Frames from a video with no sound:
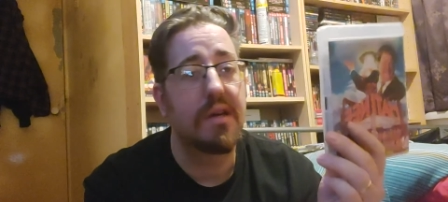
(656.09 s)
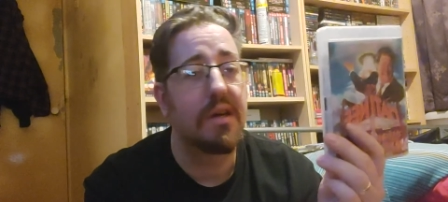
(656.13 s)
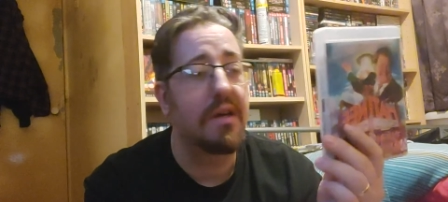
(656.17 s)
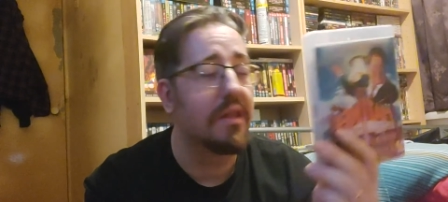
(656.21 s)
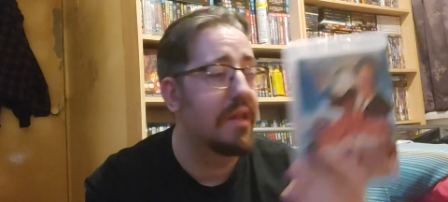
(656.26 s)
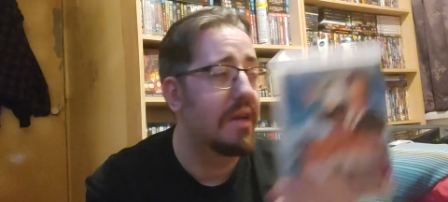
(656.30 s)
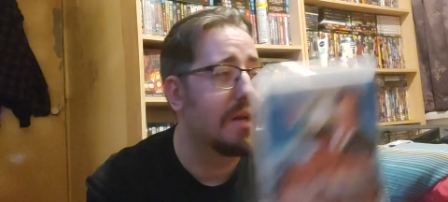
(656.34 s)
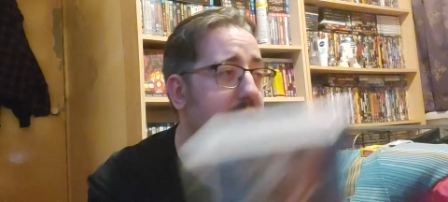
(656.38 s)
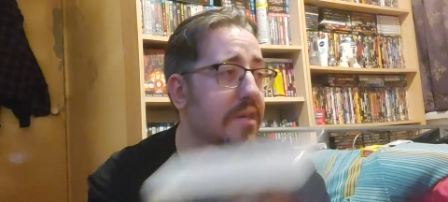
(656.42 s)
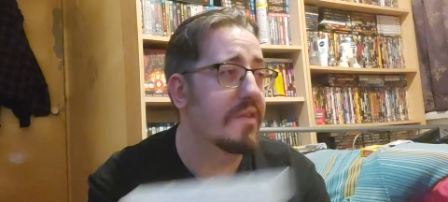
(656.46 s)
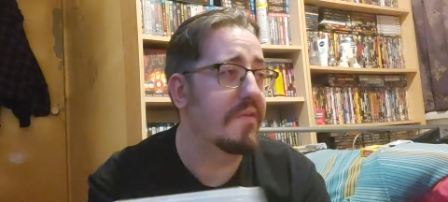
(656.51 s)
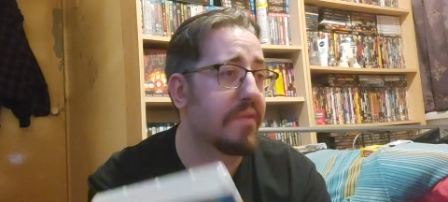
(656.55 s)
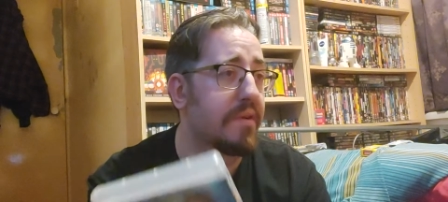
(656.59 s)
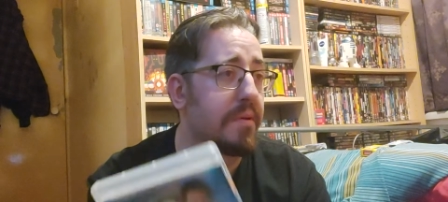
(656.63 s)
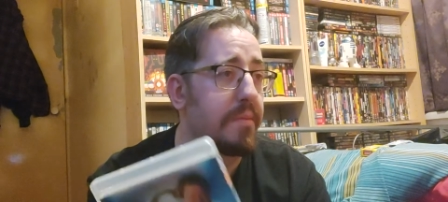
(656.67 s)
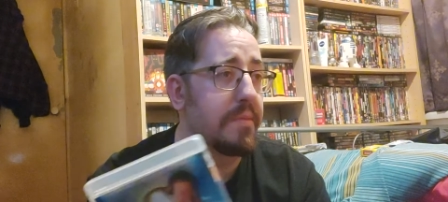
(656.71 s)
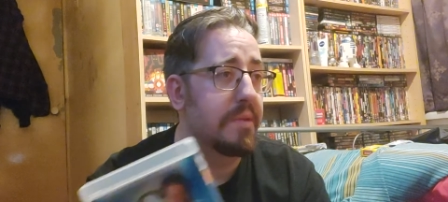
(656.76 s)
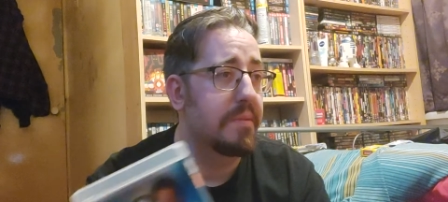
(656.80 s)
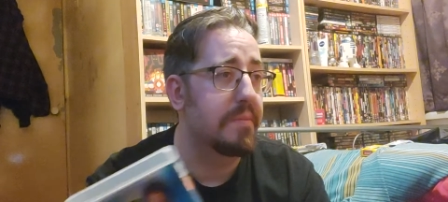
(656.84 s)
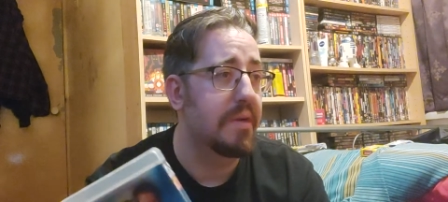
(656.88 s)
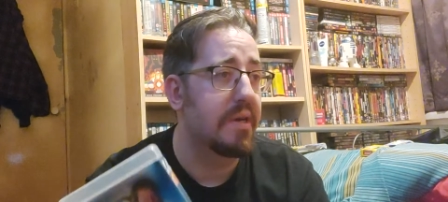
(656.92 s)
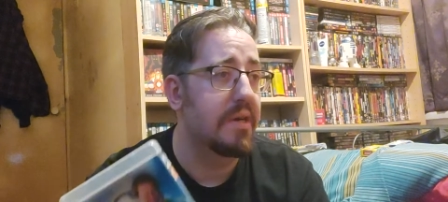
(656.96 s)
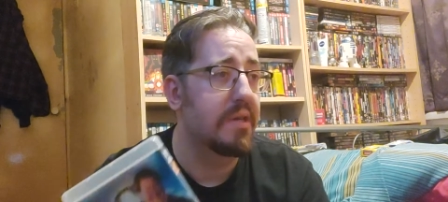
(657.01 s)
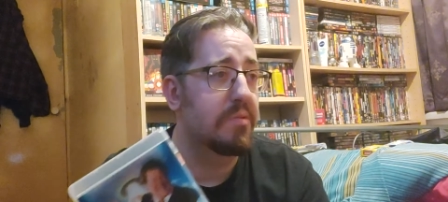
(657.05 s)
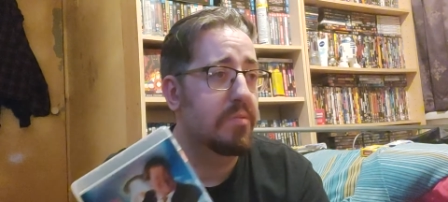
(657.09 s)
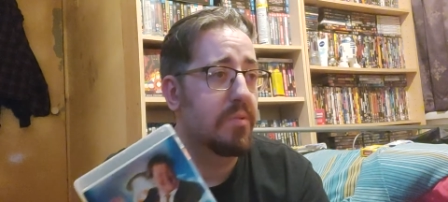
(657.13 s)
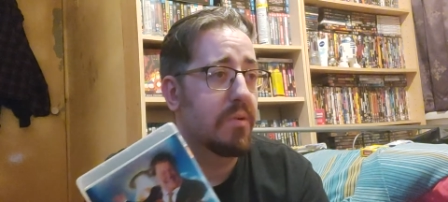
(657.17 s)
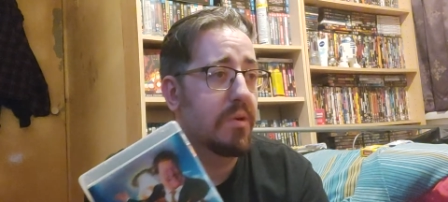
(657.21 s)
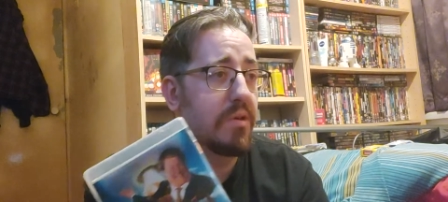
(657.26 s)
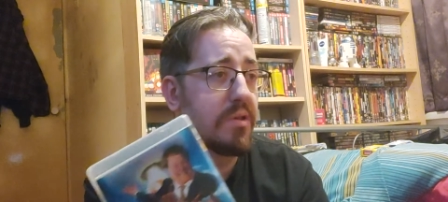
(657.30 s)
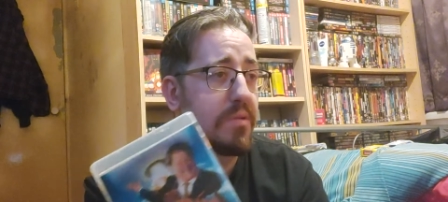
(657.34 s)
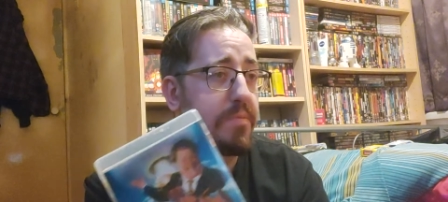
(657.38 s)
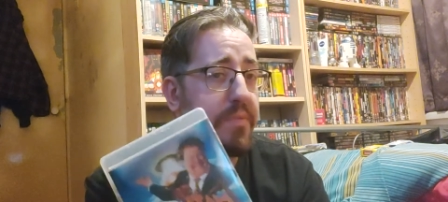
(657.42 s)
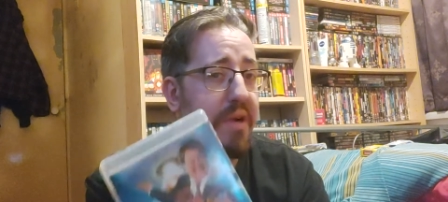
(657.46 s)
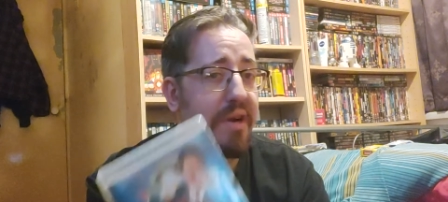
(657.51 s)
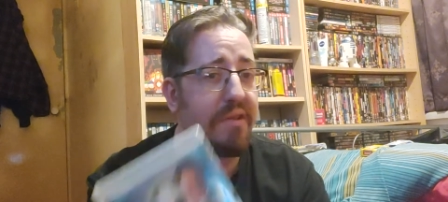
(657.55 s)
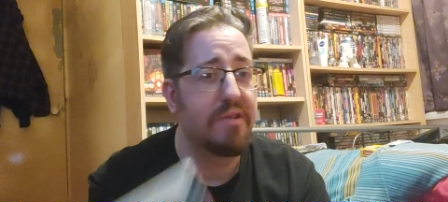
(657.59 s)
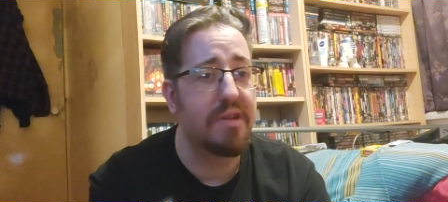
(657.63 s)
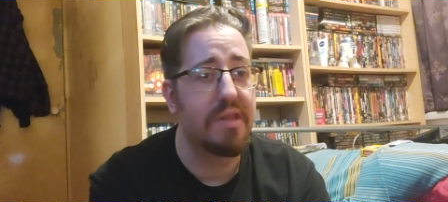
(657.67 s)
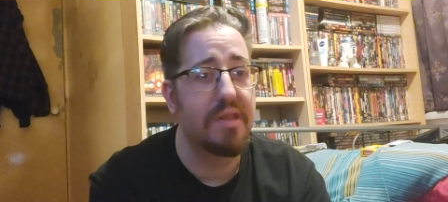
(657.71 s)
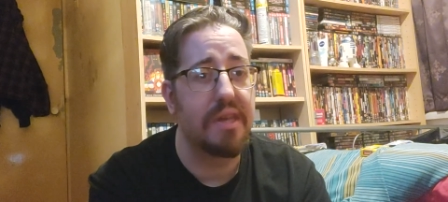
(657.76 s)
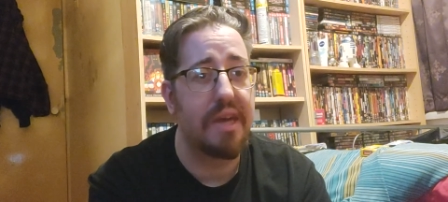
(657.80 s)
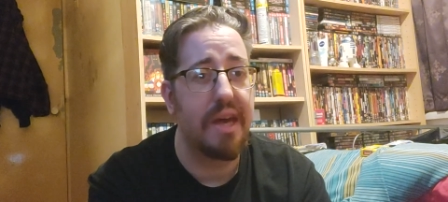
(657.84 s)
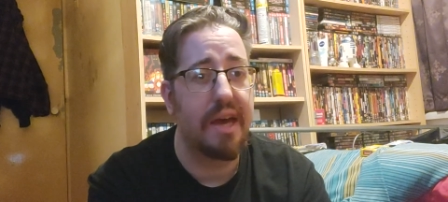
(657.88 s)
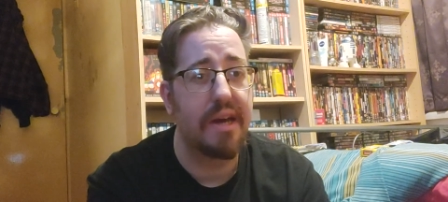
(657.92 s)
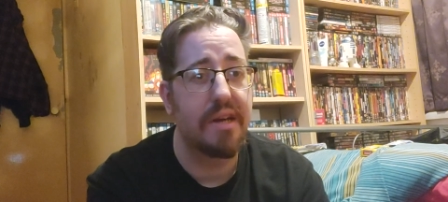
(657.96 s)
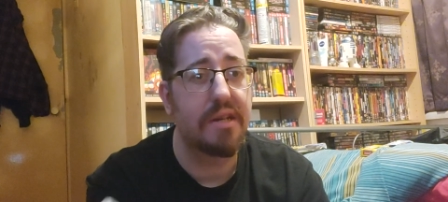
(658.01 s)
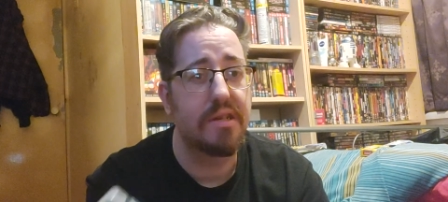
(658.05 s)
The last film he made was Burying
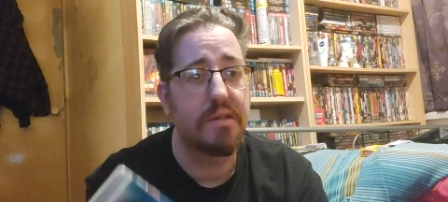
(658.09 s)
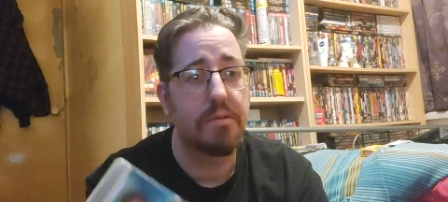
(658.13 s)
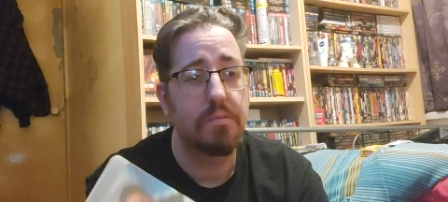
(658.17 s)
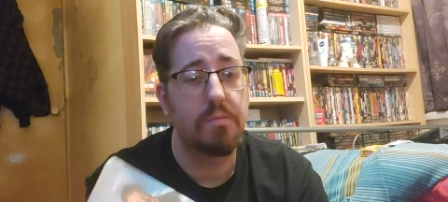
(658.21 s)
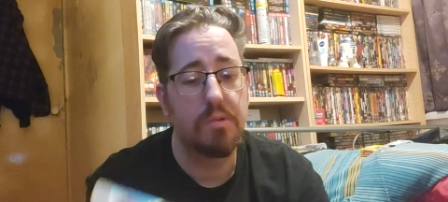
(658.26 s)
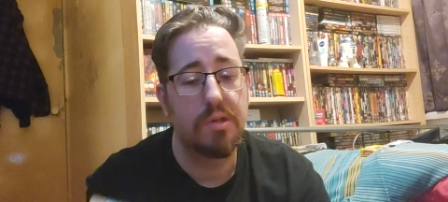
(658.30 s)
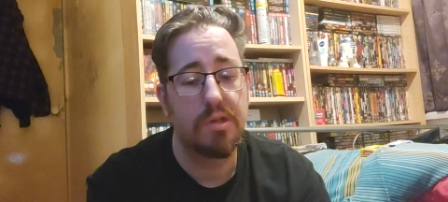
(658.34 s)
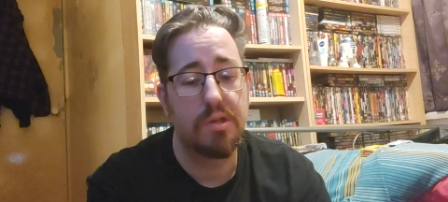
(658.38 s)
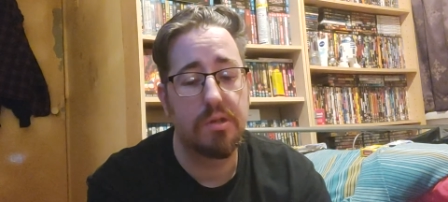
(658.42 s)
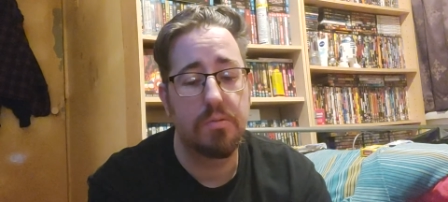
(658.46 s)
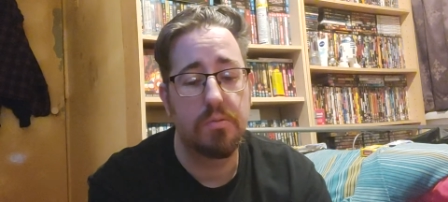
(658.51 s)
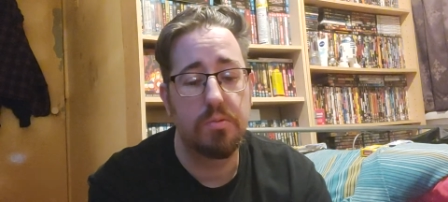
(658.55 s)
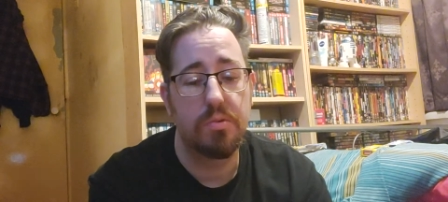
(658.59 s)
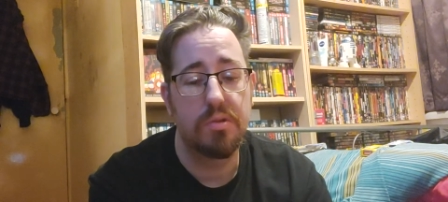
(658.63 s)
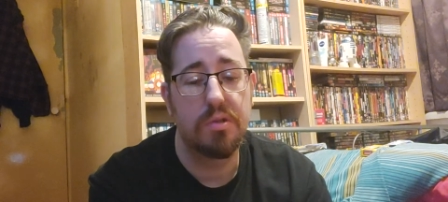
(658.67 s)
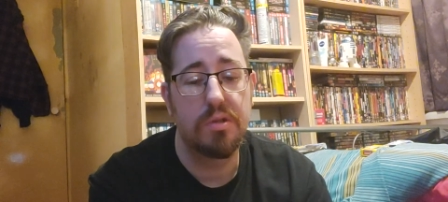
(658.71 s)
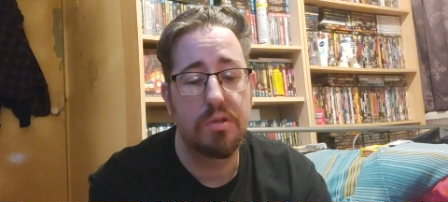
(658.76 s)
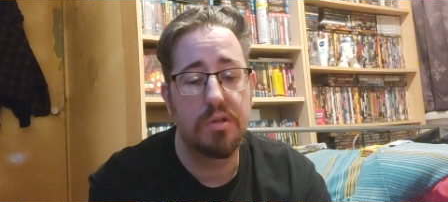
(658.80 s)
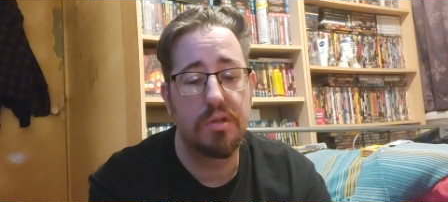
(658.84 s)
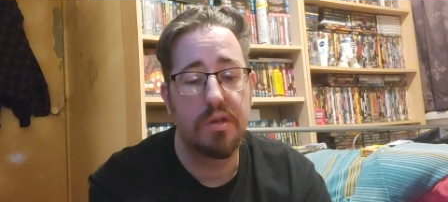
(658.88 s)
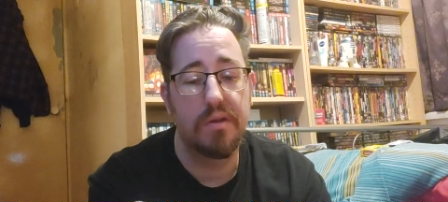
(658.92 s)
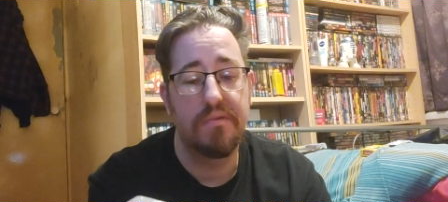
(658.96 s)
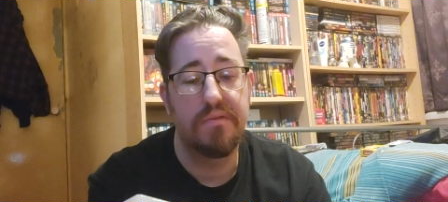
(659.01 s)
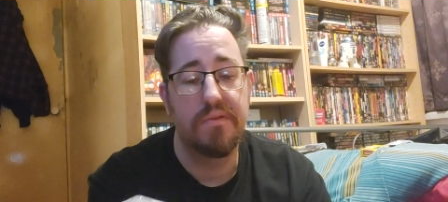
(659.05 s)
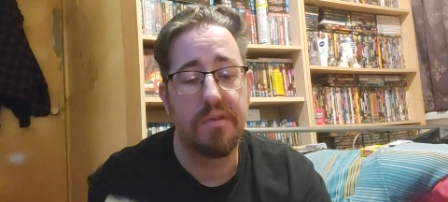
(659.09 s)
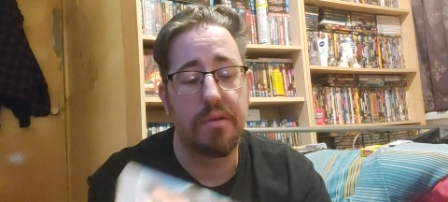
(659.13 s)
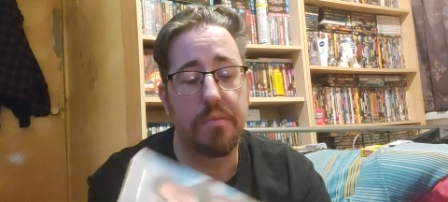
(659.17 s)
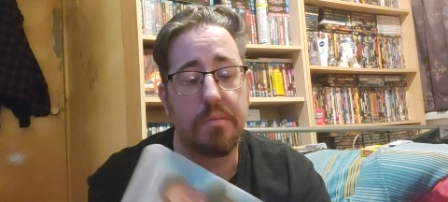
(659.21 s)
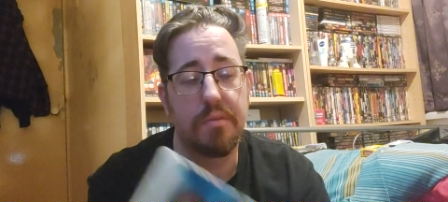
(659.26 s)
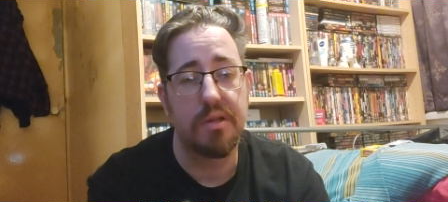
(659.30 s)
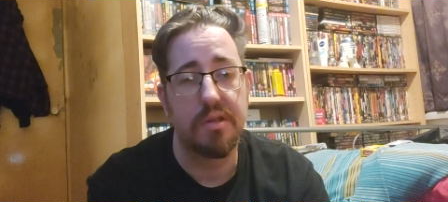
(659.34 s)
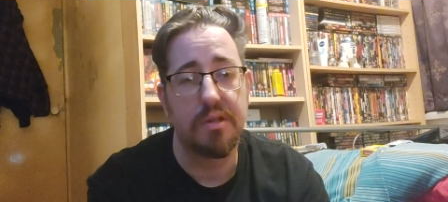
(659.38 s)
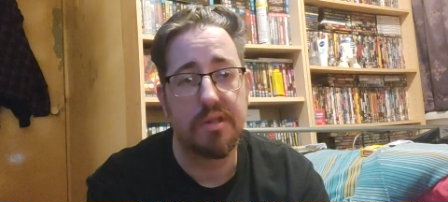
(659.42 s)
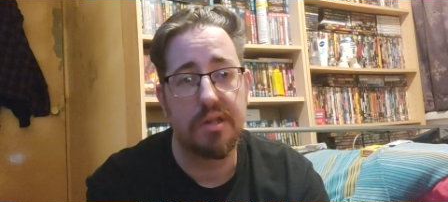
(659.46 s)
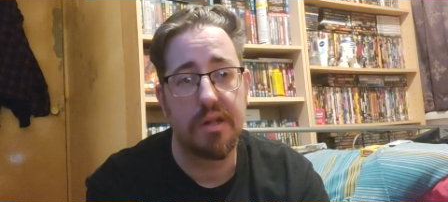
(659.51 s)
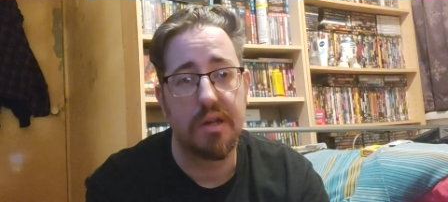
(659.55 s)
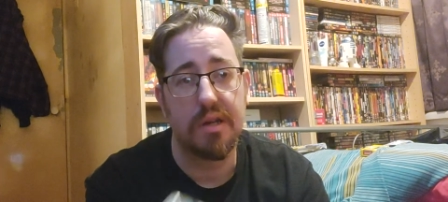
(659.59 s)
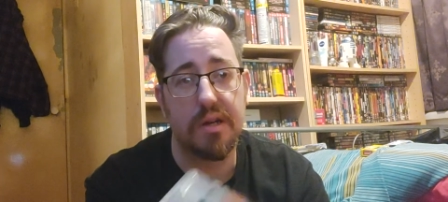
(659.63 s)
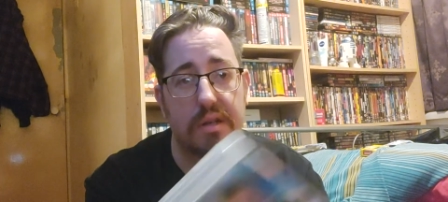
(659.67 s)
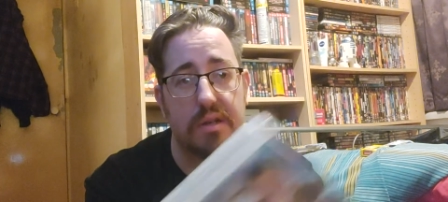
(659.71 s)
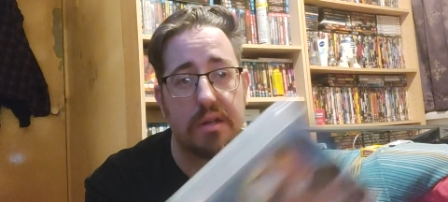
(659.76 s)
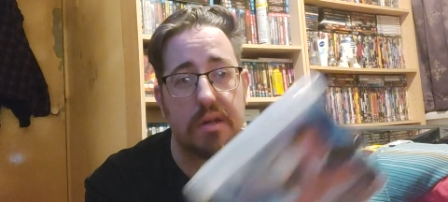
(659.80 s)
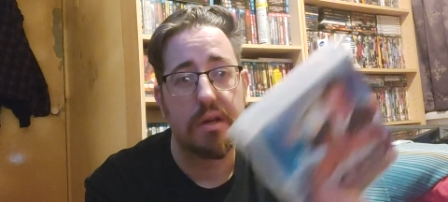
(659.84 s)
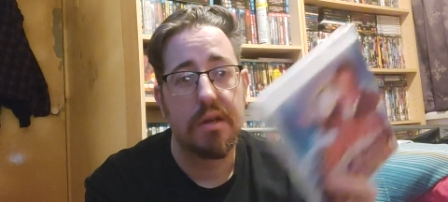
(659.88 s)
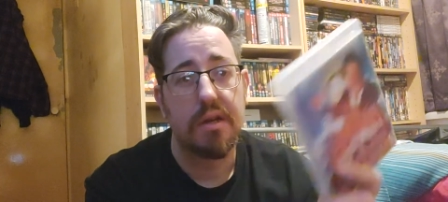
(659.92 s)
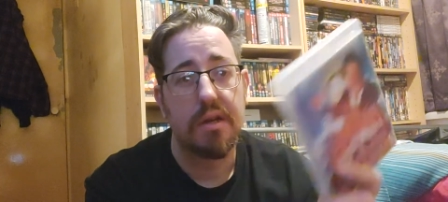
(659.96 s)
the X, which was a film that starred